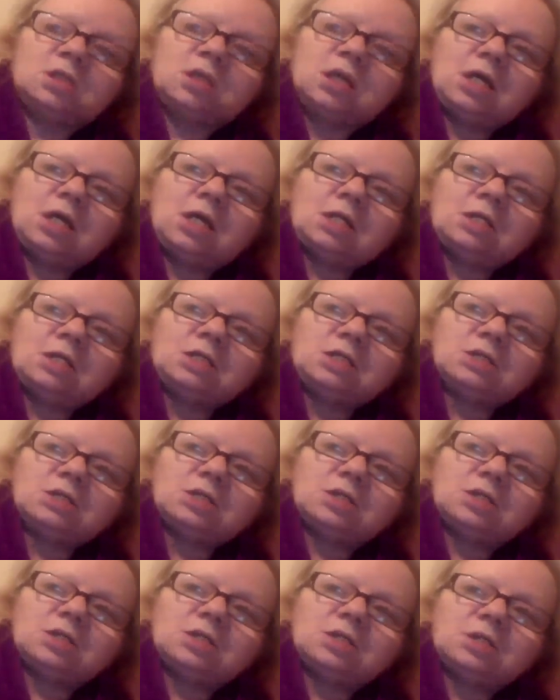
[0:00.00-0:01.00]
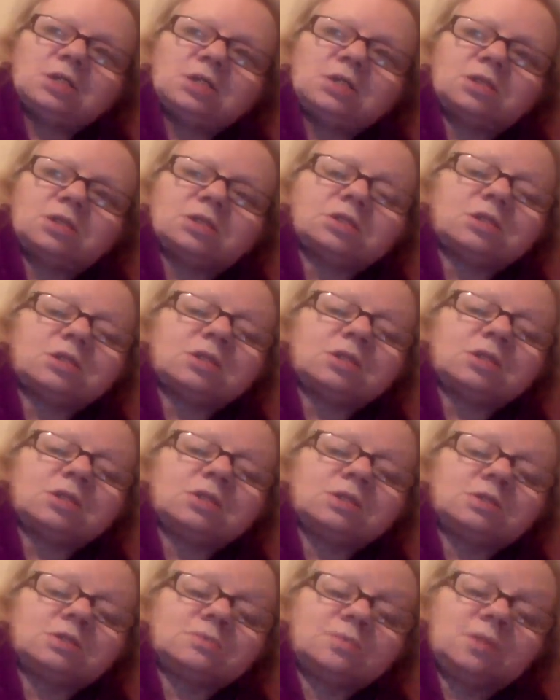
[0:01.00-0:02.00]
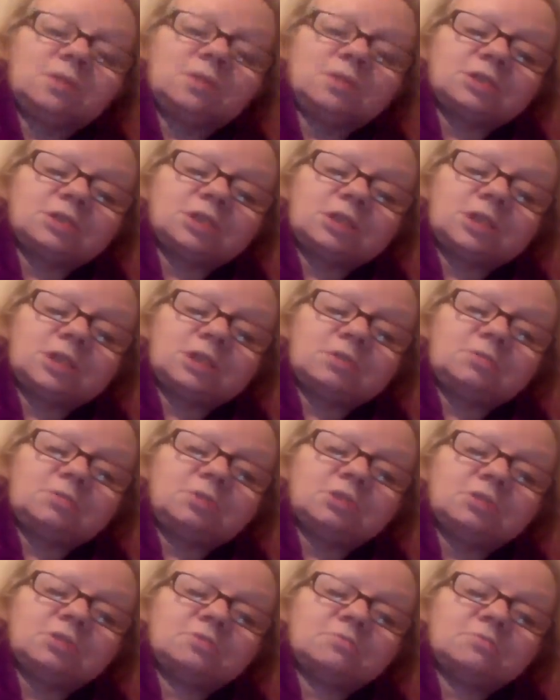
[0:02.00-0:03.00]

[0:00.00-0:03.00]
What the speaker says: and you start finding out.